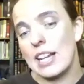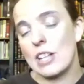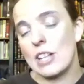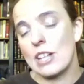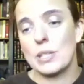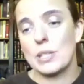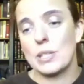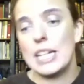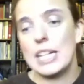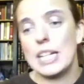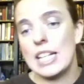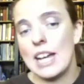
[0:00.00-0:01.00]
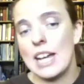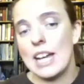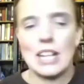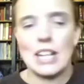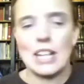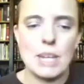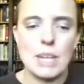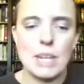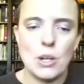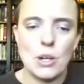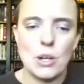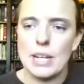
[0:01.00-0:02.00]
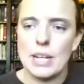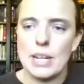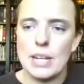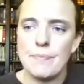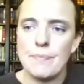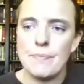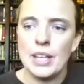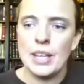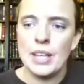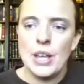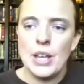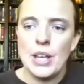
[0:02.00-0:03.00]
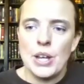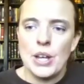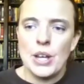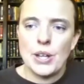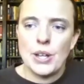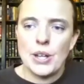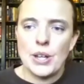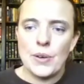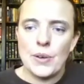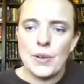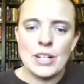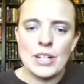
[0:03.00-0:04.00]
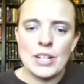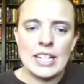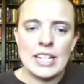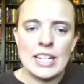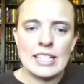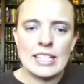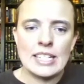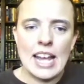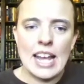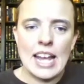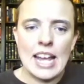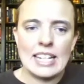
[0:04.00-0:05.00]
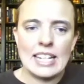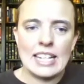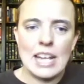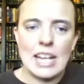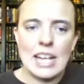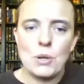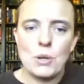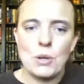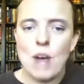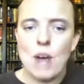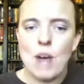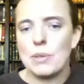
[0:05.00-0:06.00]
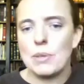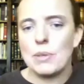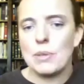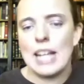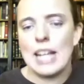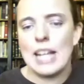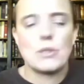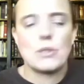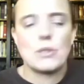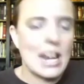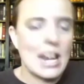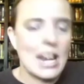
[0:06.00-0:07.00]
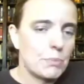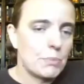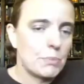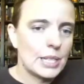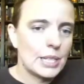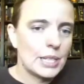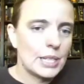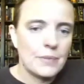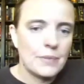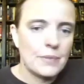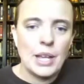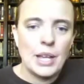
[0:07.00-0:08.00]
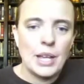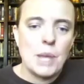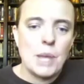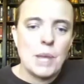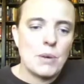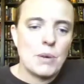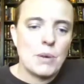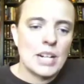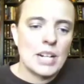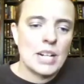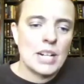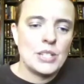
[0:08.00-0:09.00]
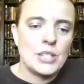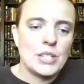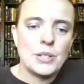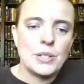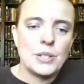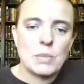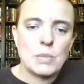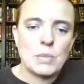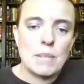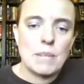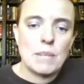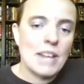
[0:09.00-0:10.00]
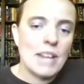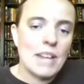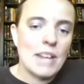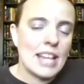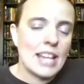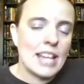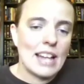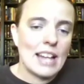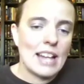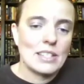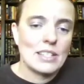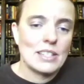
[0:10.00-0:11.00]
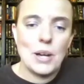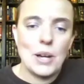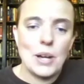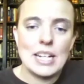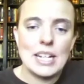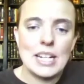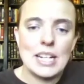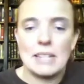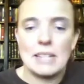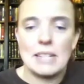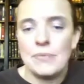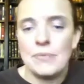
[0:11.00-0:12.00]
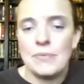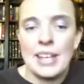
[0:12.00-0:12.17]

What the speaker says: and also as a PDF that everybody can open up. So here is like an example problem that came straight out of the book. But what we're going to do is we're going to modify that. So we can